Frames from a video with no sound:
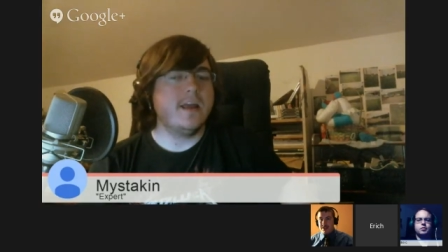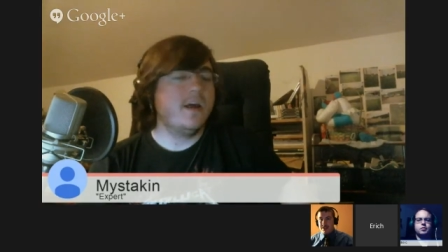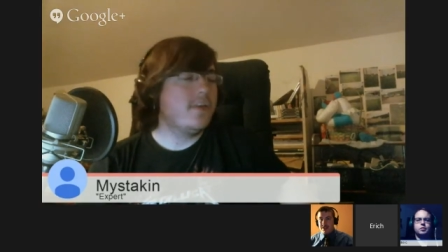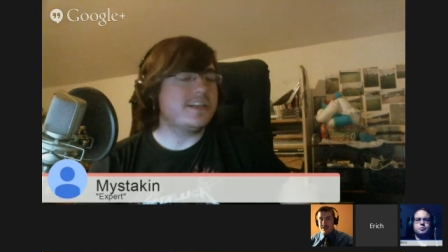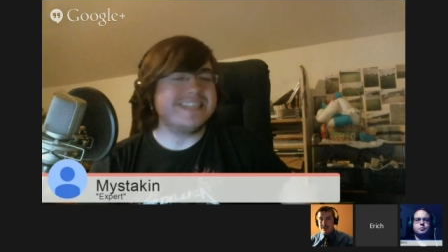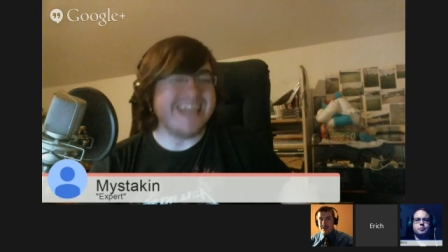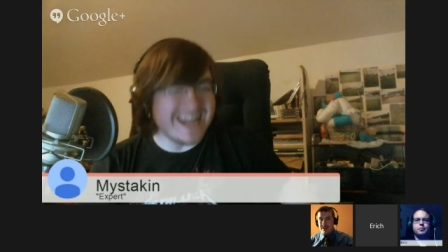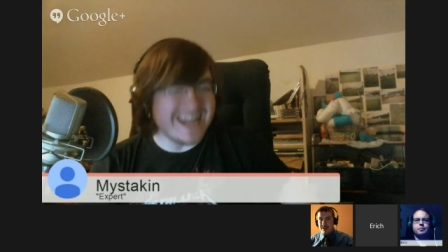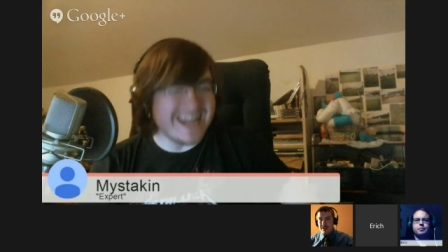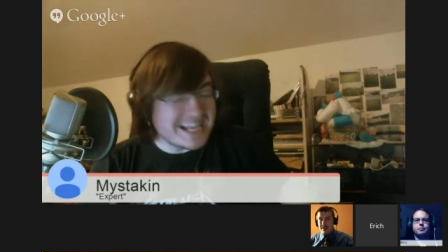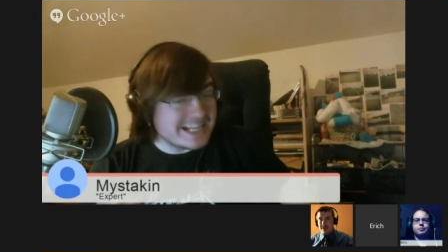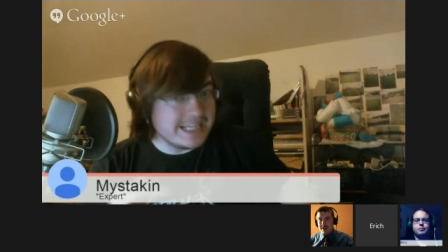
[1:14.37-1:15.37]
They
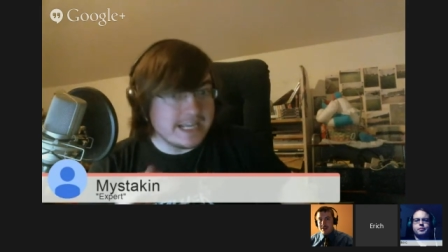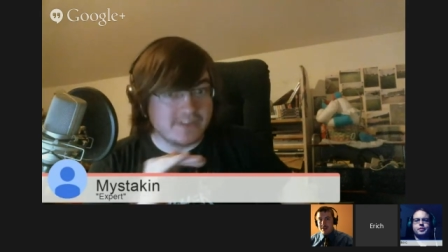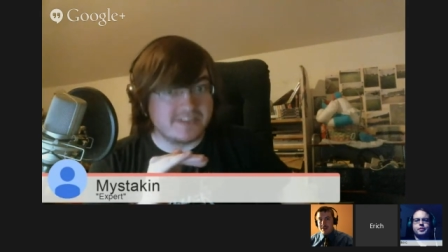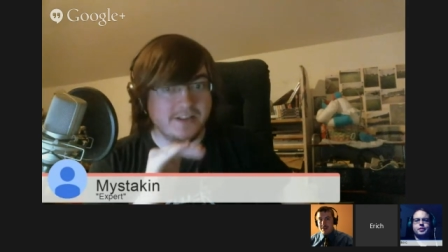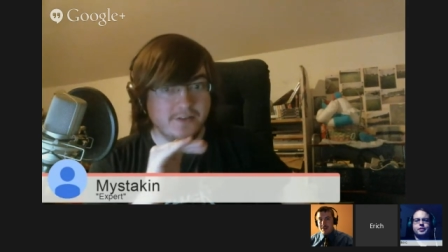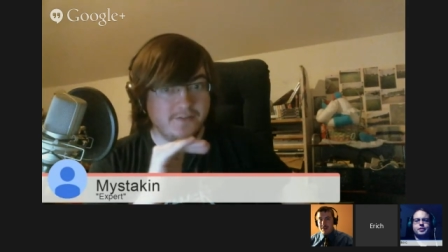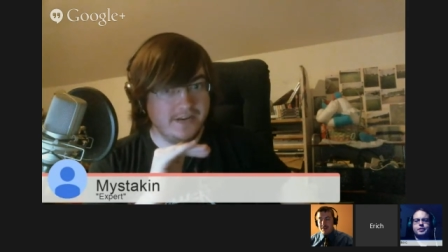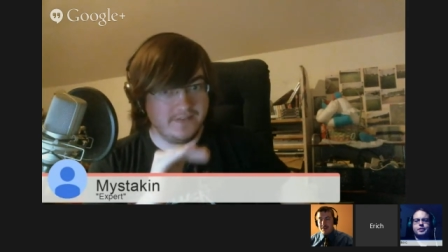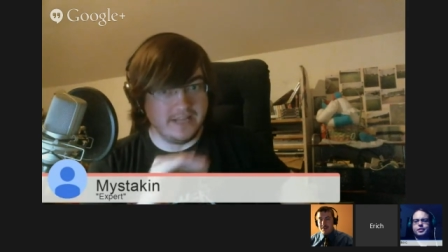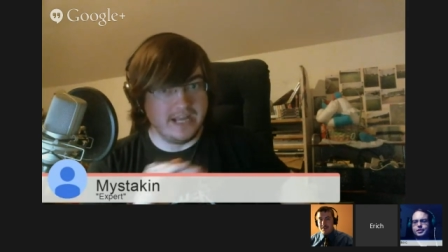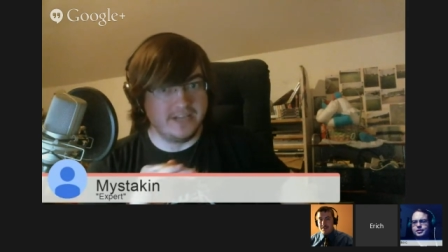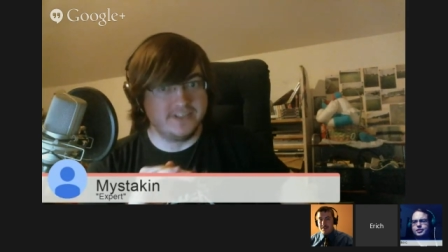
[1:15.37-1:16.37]
technically announced Halo
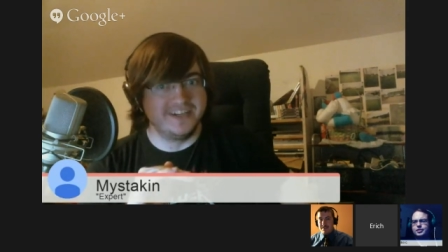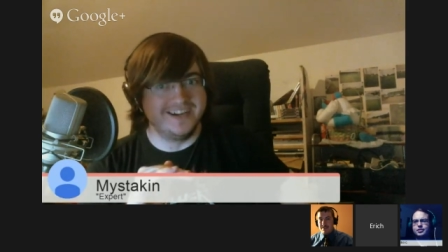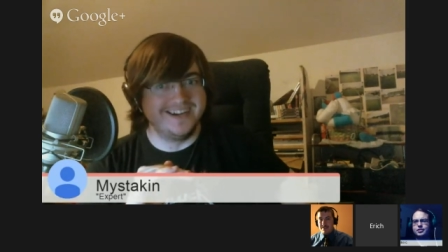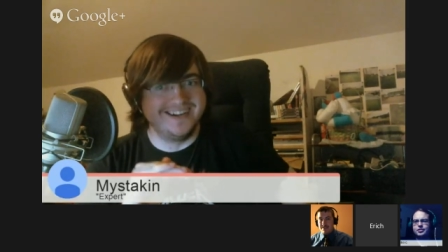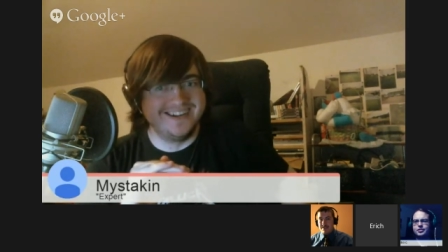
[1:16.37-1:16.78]
5 last year.